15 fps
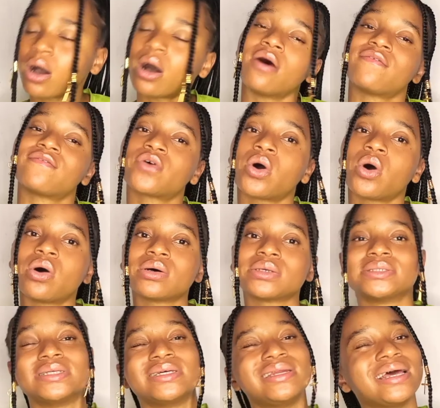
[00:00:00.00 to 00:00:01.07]
of
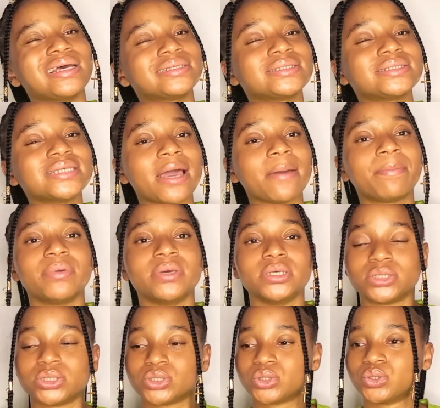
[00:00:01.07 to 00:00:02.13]
course the next step
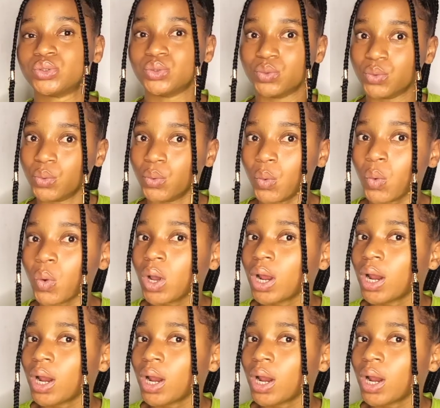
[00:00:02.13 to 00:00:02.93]
is to